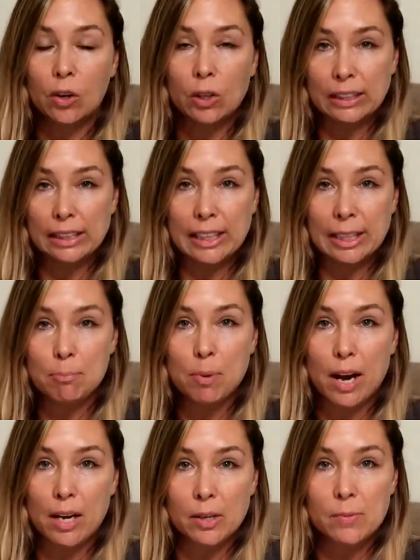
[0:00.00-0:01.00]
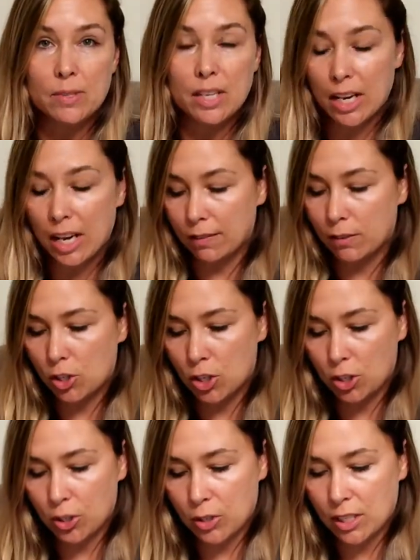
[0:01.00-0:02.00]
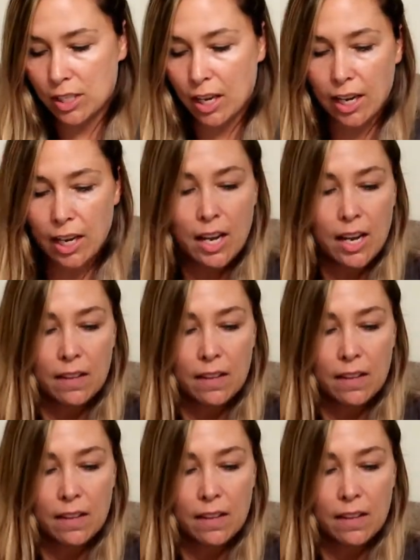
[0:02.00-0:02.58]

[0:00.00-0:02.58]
linen bottoms that I had to show you today.